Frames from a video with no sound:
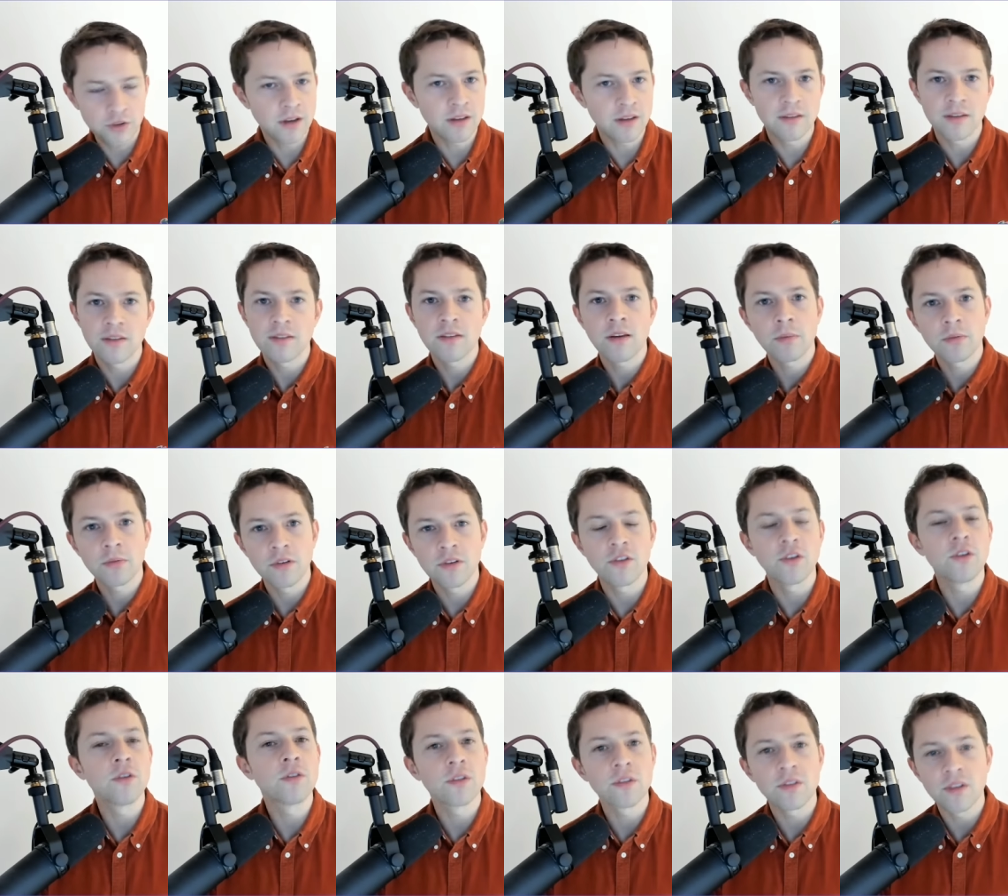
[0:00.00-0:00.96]
into
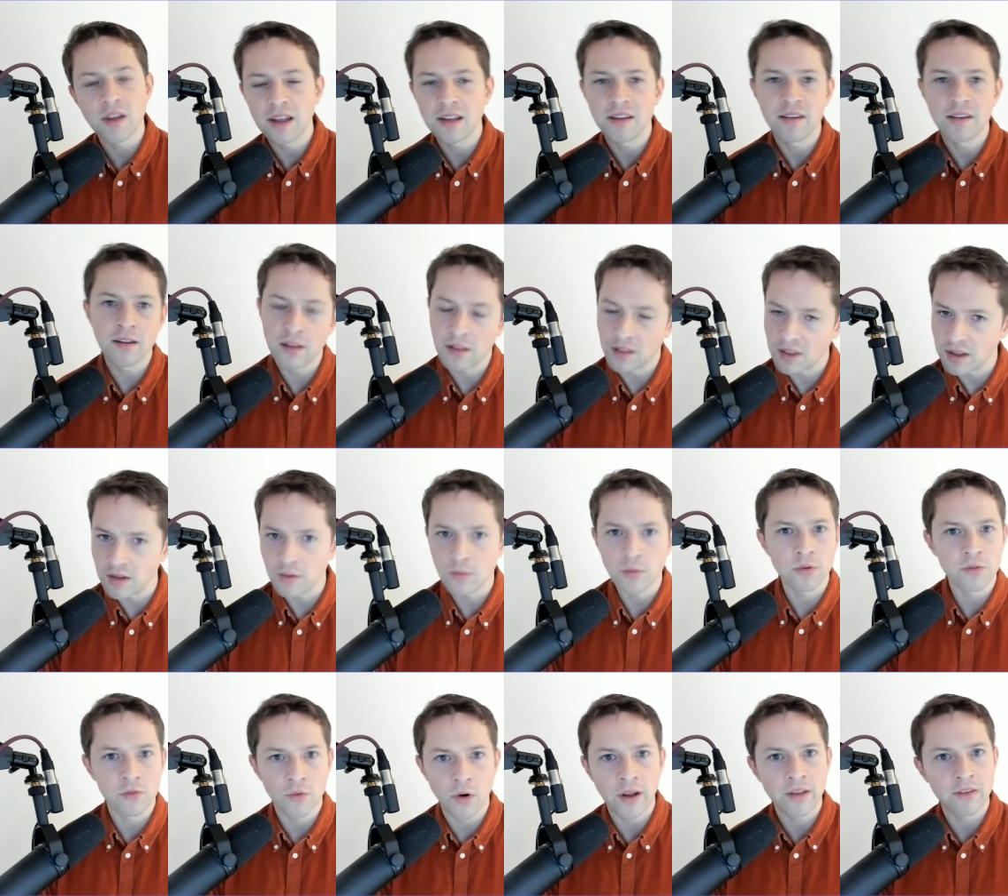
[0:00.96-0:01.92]
substitutions that he didn't think
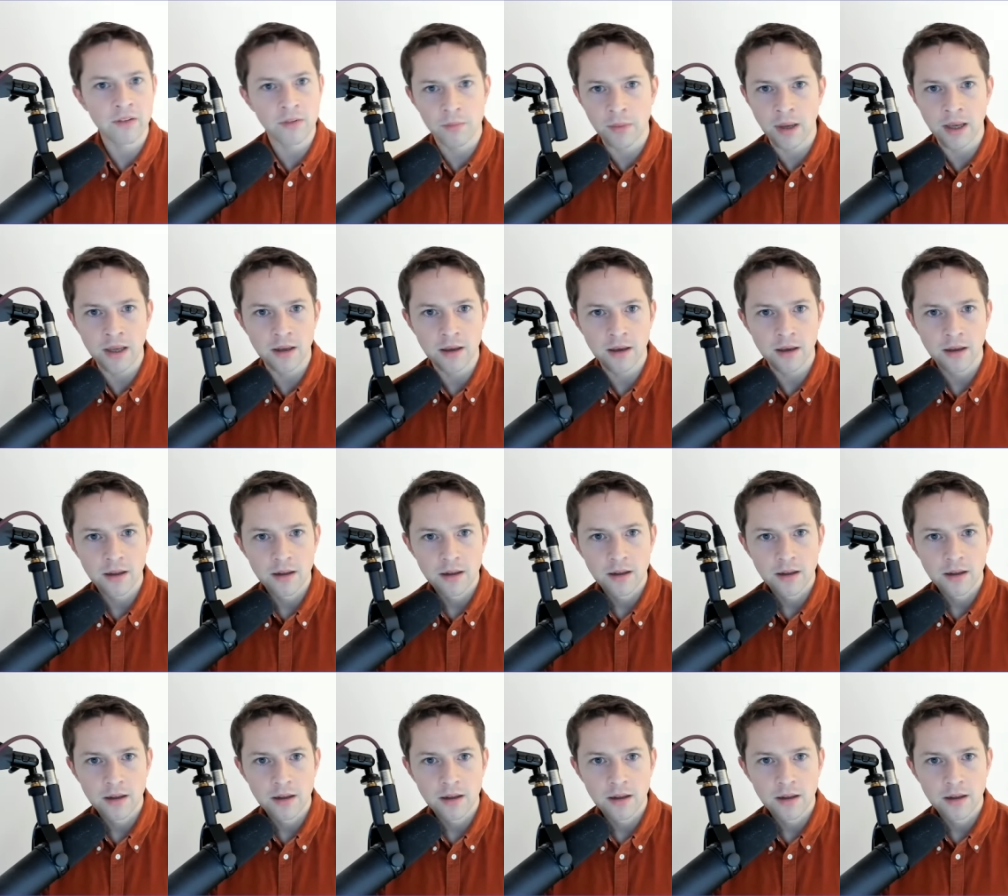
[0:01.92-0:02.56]
was right to make.